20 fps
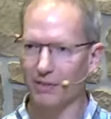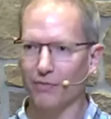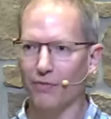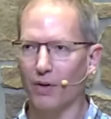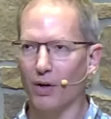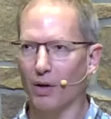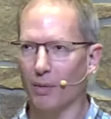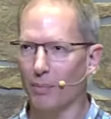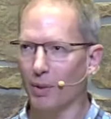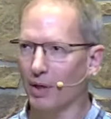didn't
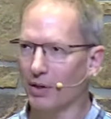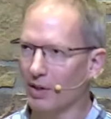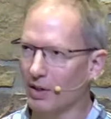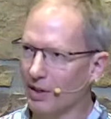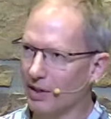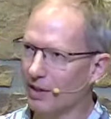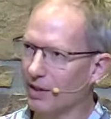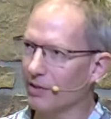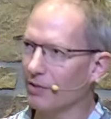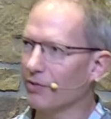fall upon our
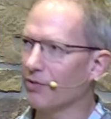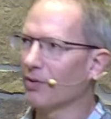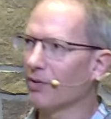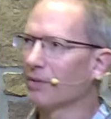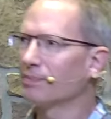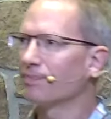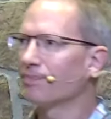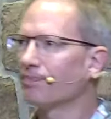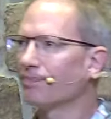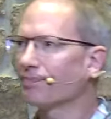heads.
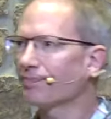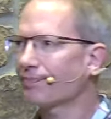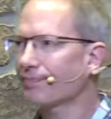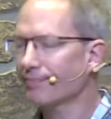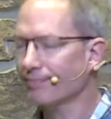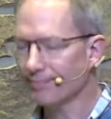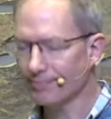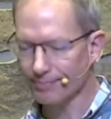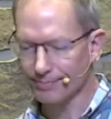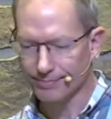
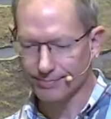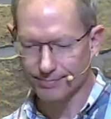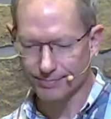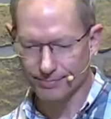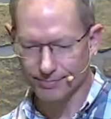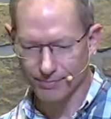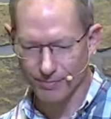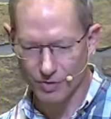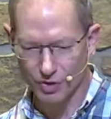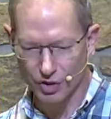
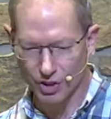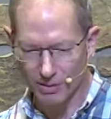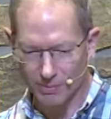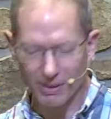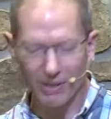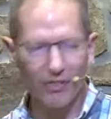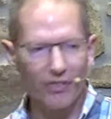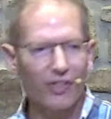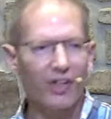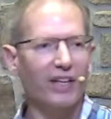She'd
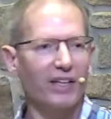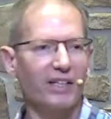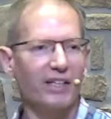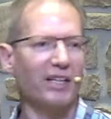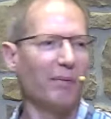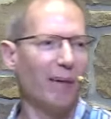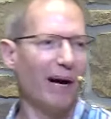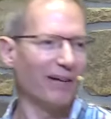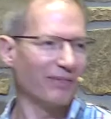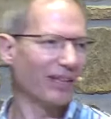been
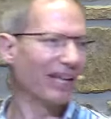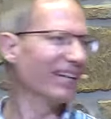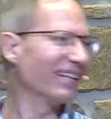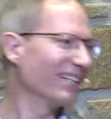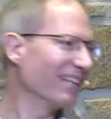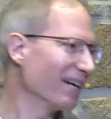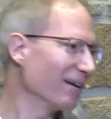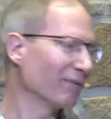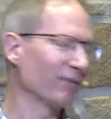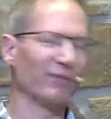thinking about
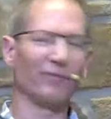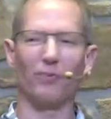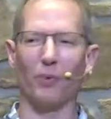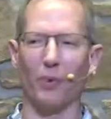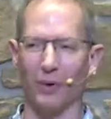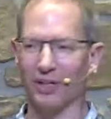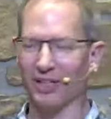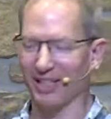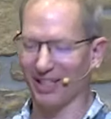that day for 4